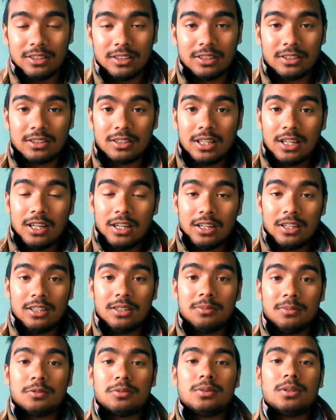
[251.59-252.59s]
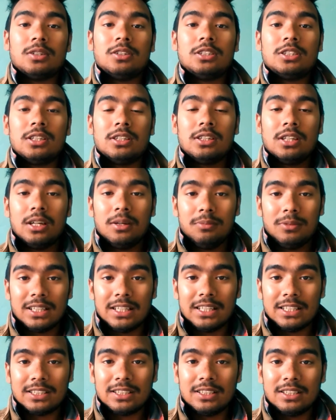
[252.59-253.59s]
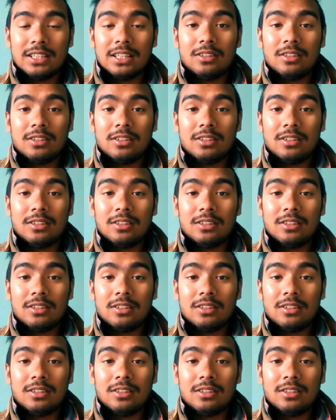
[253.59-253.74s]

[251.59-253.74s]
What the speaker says: It removes the recent applications.